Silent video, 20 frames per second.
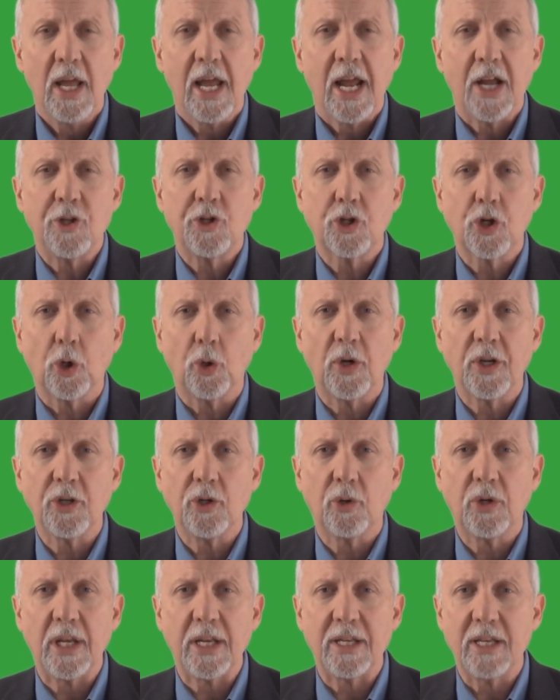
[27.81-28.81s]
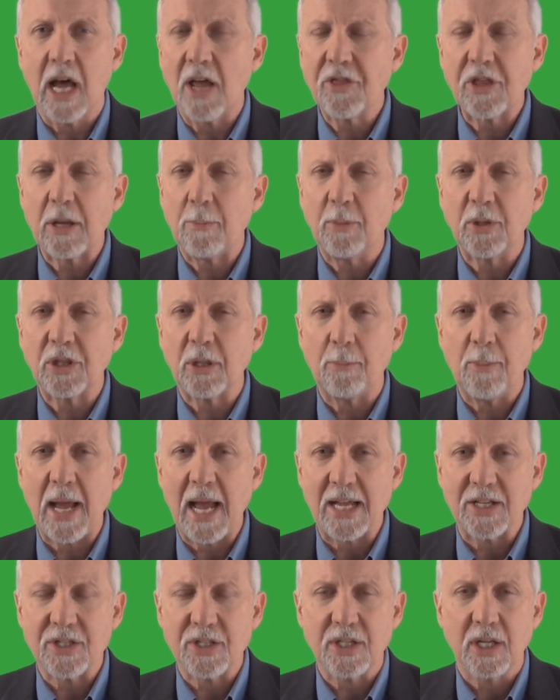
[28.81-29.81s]
ensuring you get nothing but the
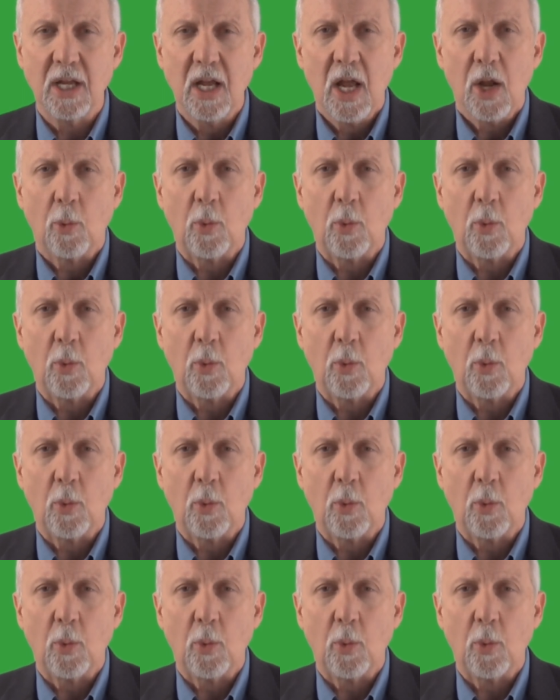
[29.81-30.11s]
best,